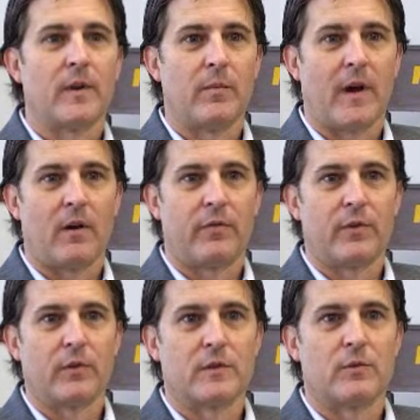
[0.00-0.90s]
run
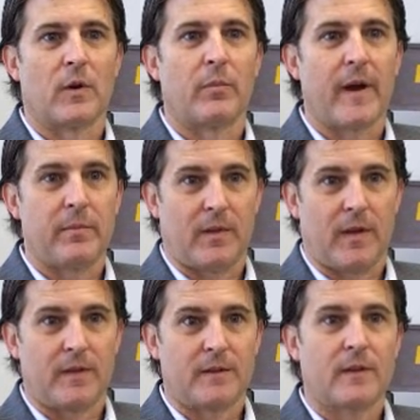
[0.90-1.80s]
biofuels through our
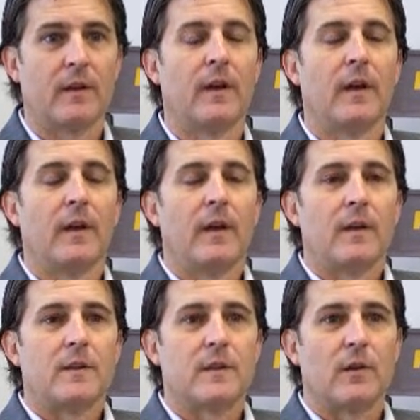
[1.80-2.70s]
pipelines.
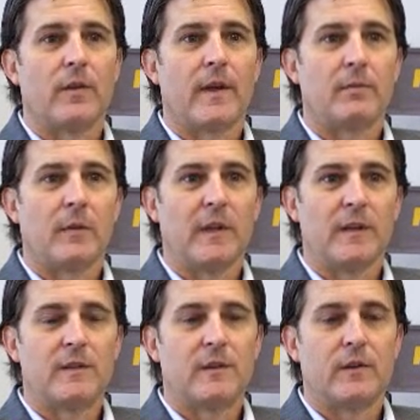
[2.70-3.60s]
So that
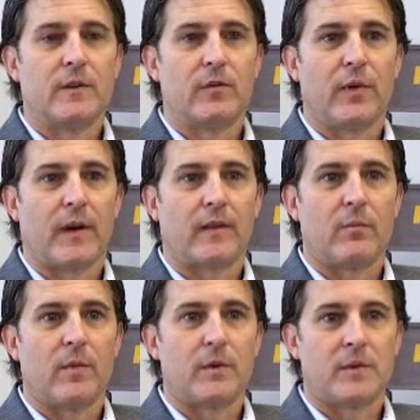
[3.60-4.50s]
leads to the fact
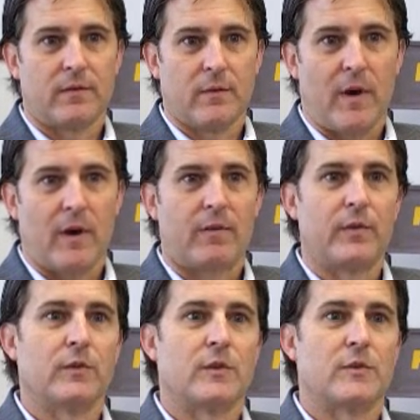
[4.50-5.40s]
that most of the
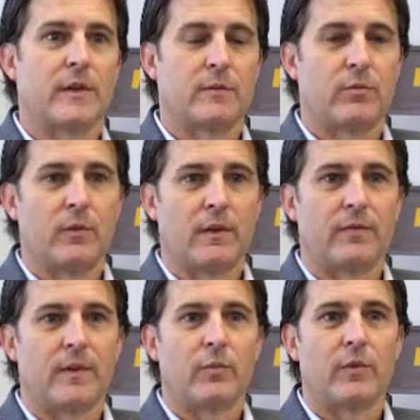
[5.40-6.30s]
biofuels are
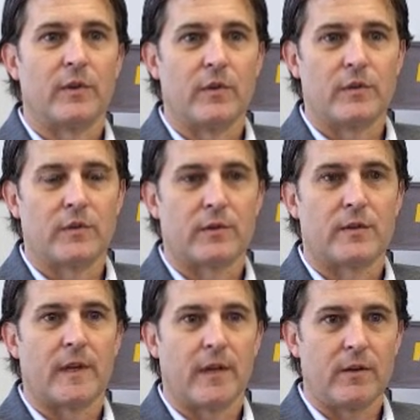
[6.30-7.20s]
transported from producers
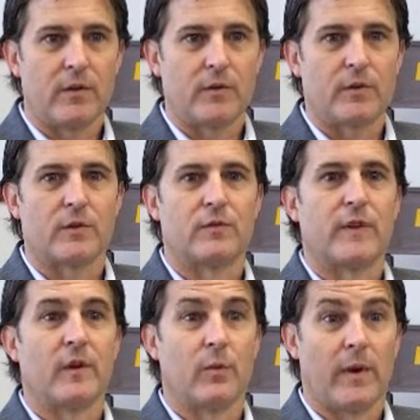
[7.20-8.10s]
to end users
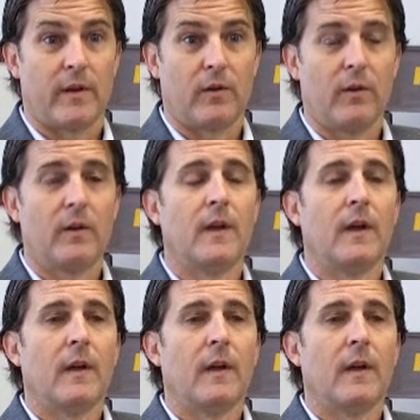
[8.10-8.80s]
via rail,